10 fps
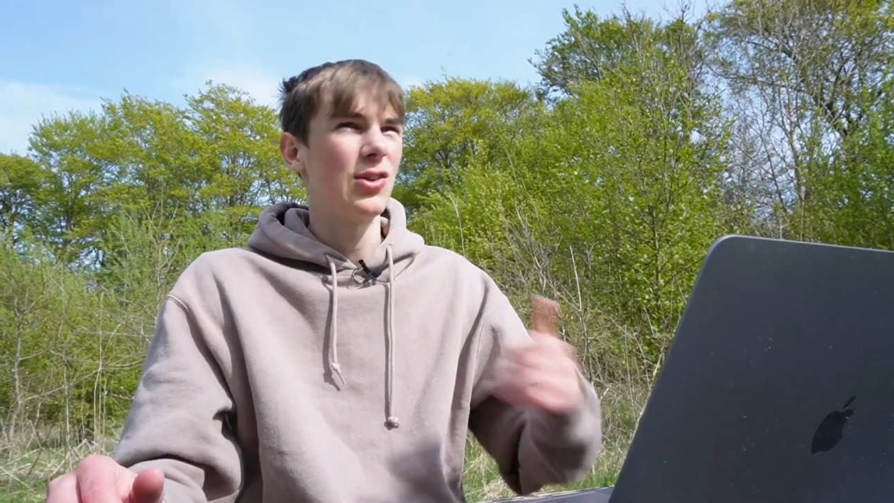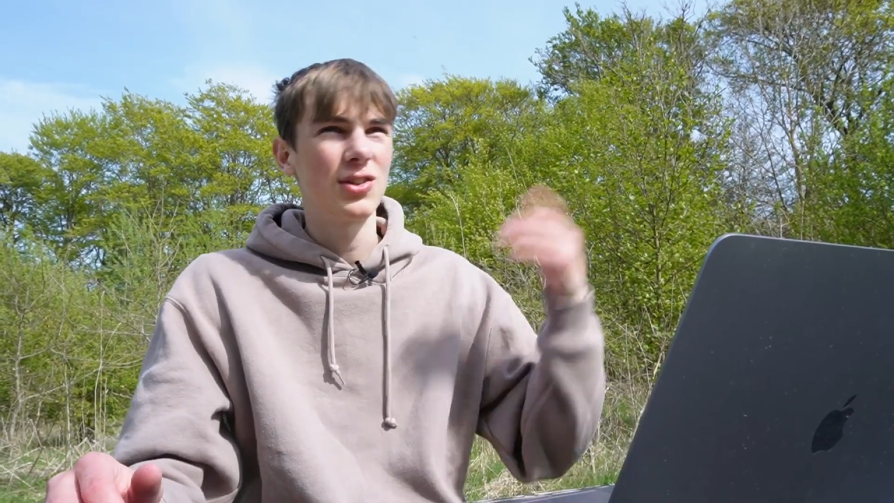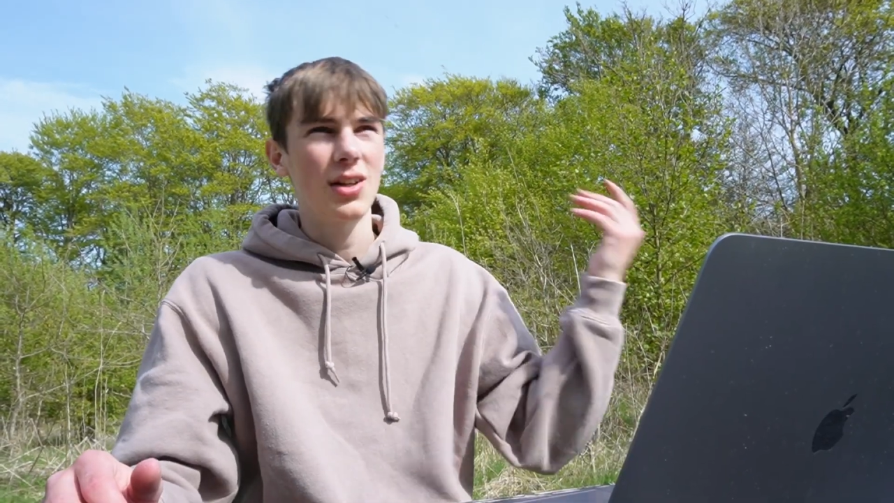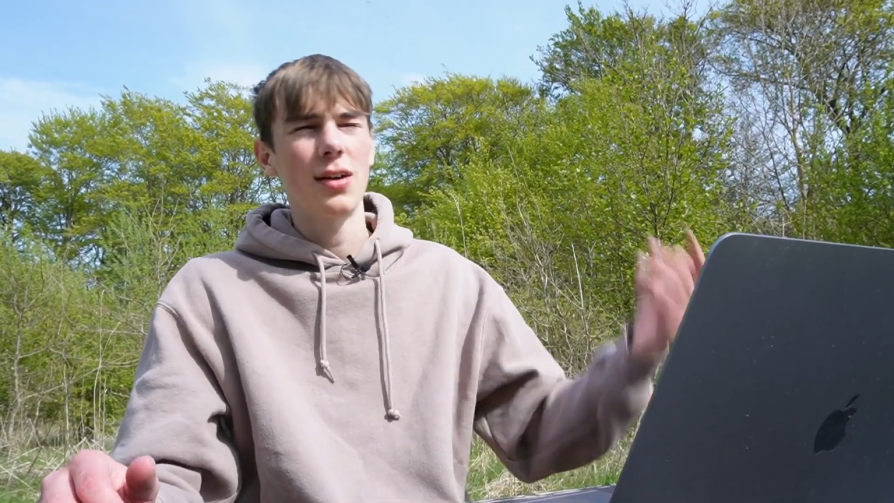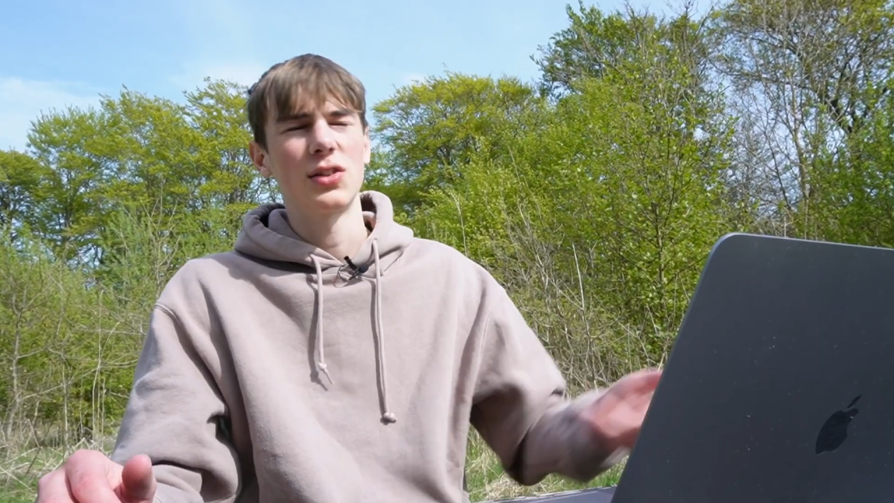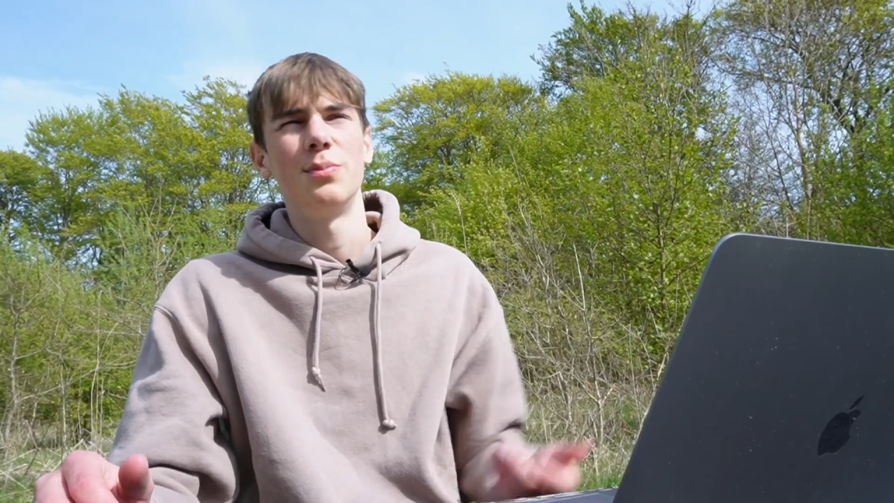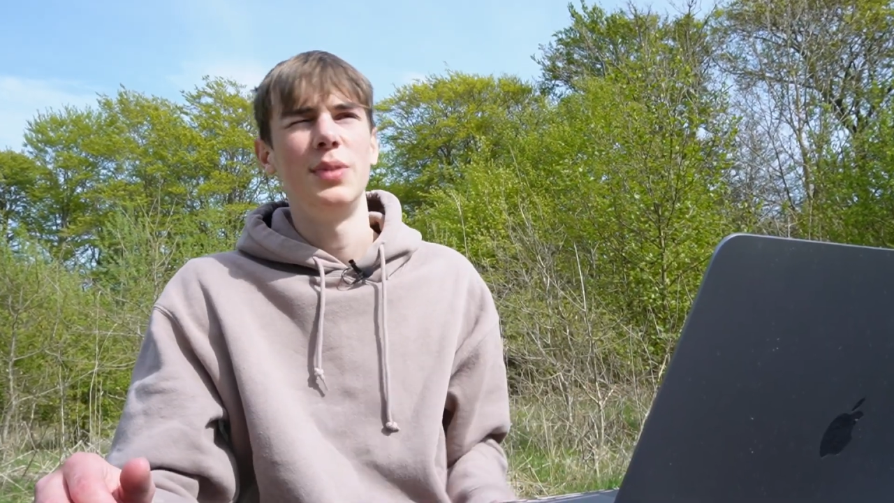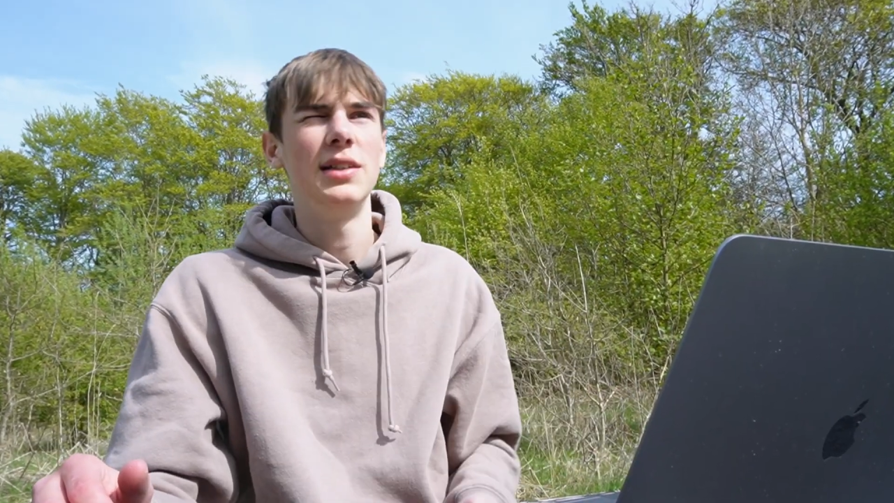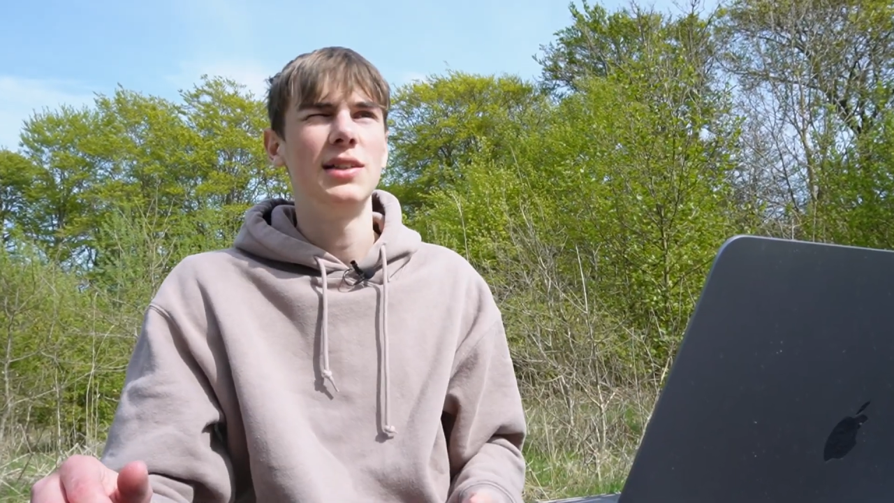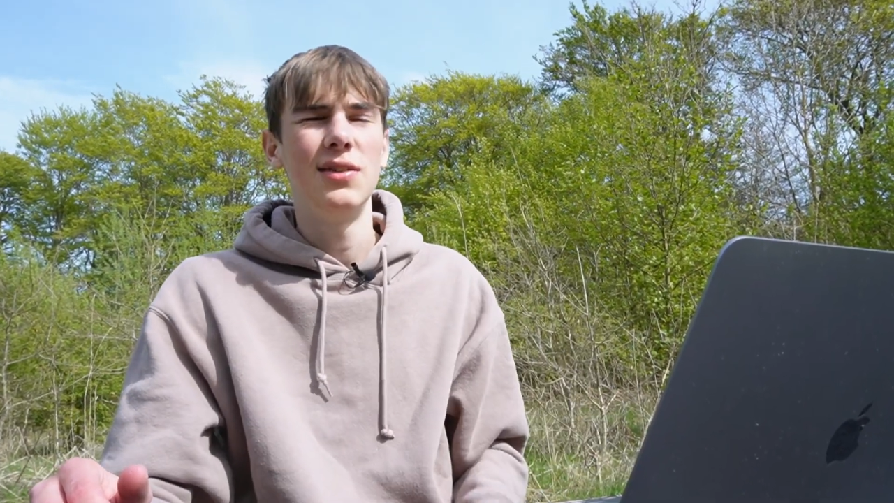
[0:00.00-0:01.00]
just start some
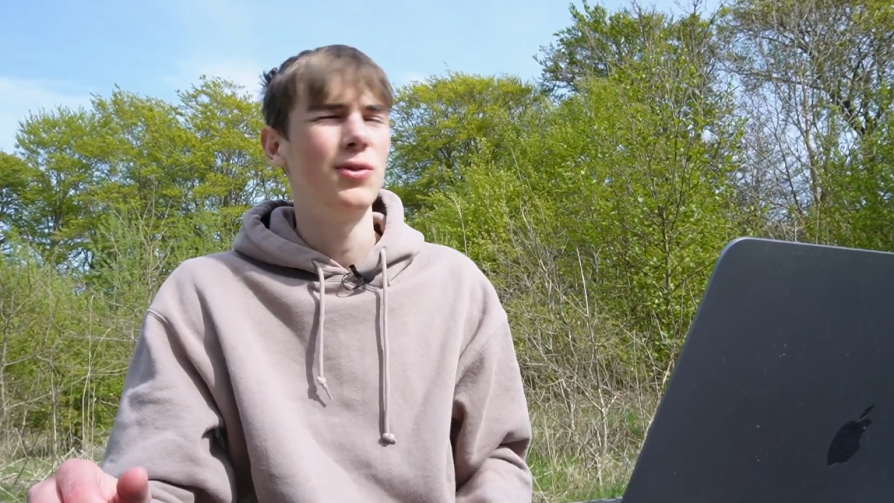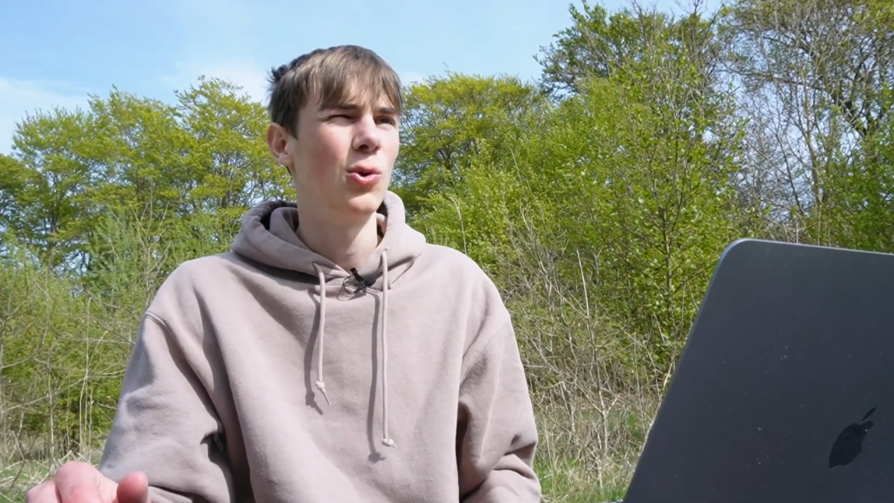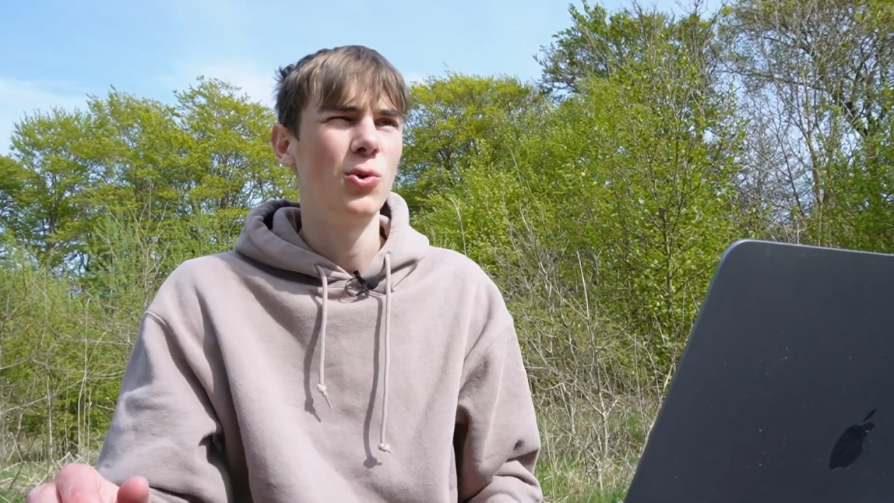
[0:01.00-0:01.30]
beats even though